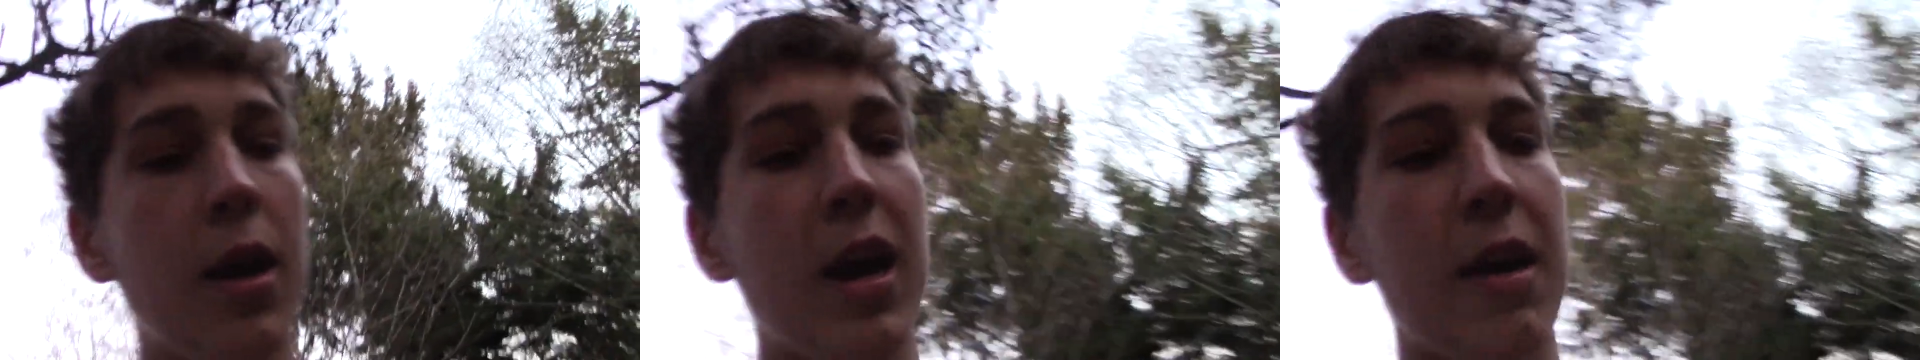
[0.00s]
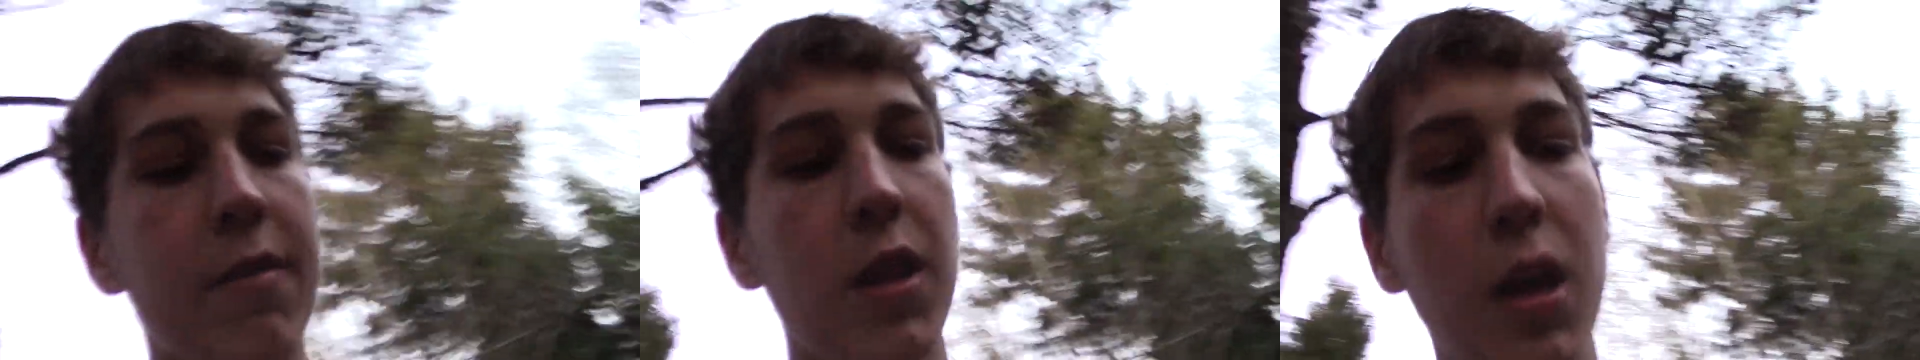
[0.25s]
I
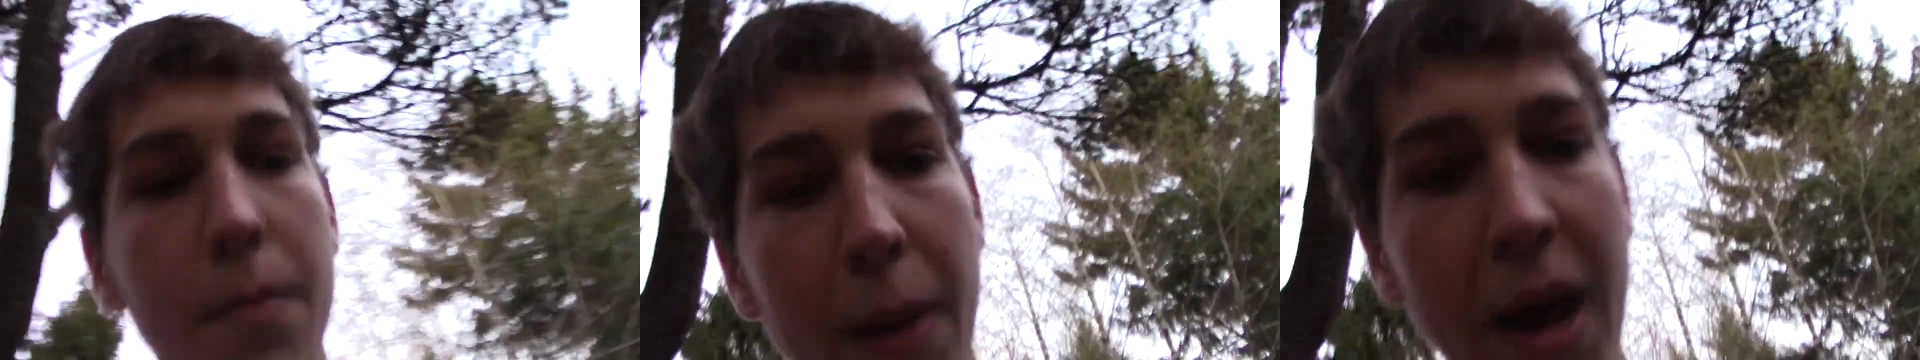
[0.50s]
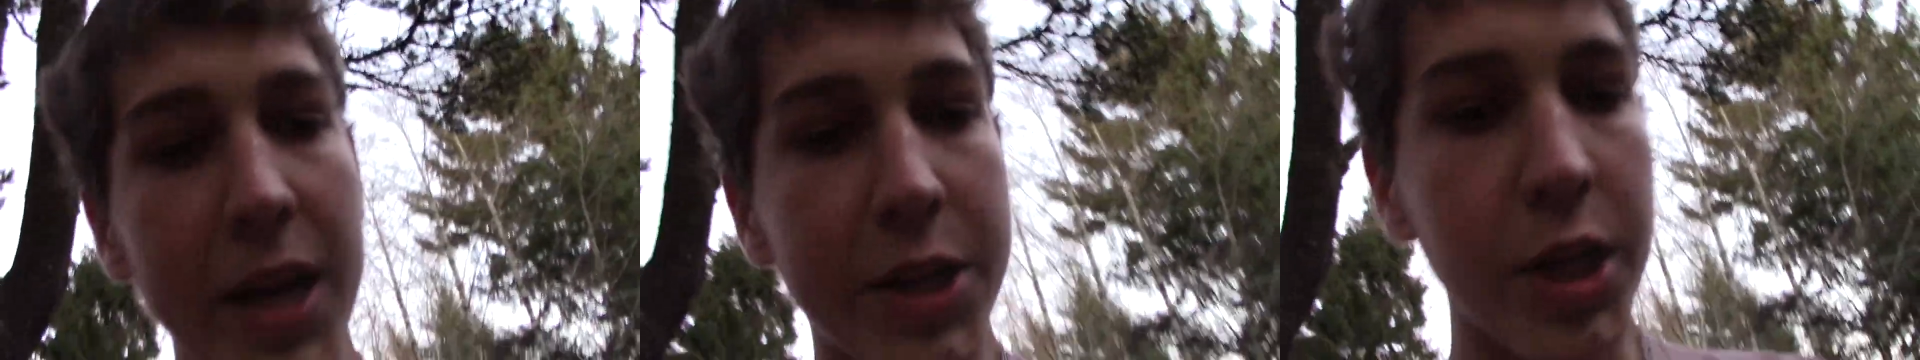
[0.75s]
have a lot of
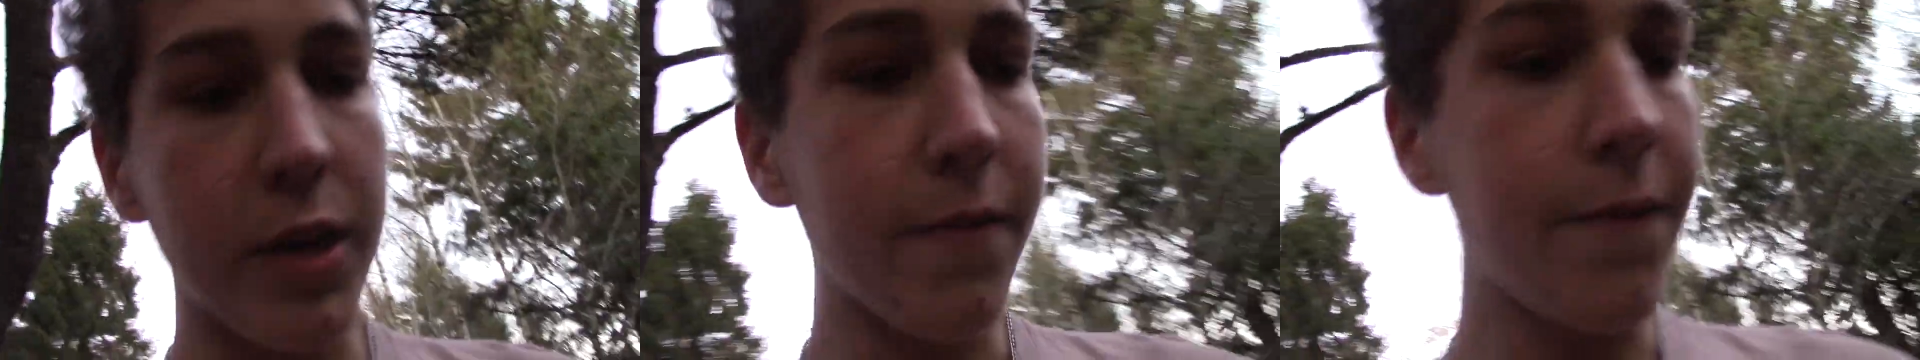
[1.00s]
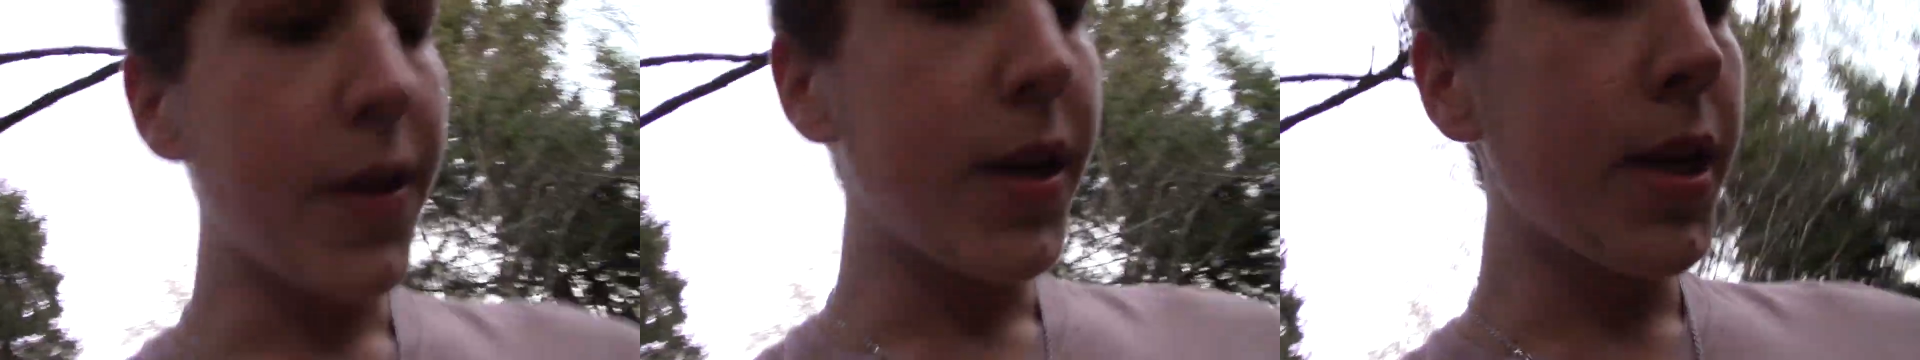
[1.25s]
passion in
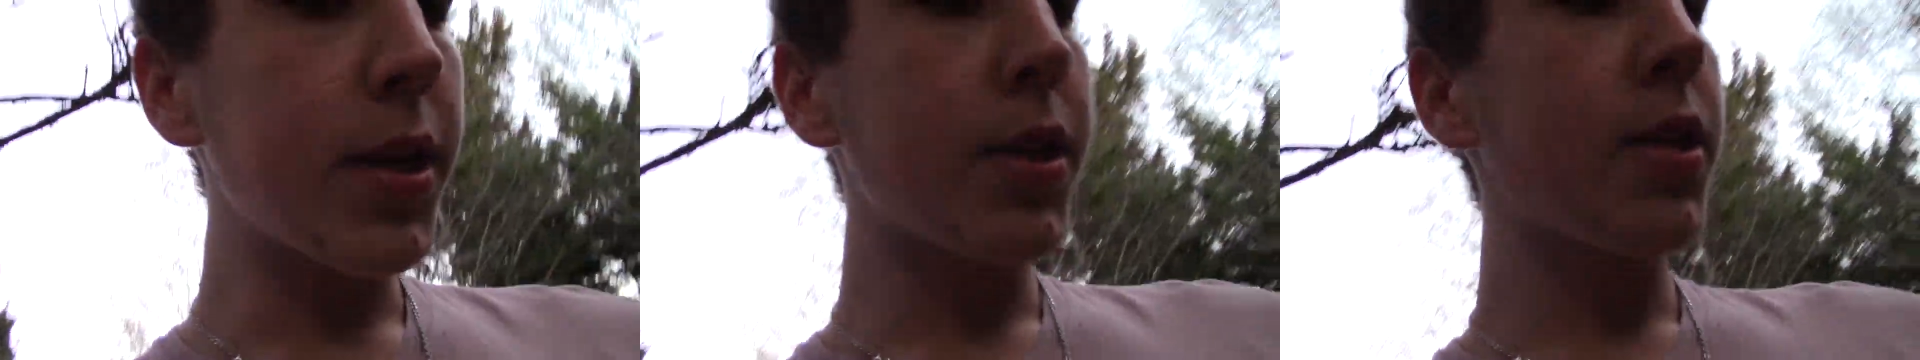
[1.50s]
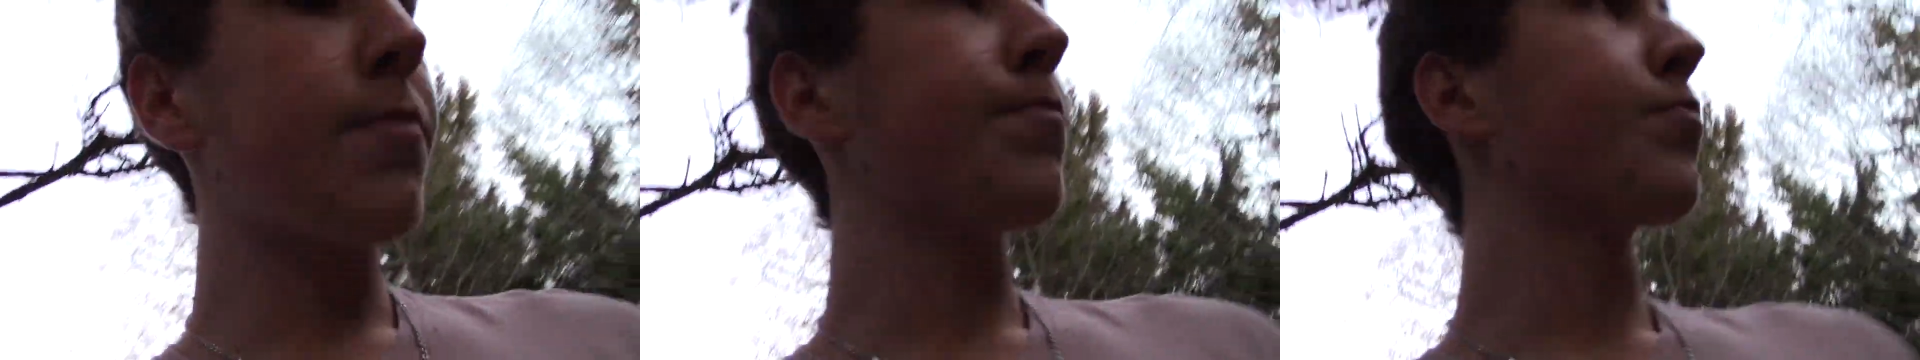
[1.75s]
fitness.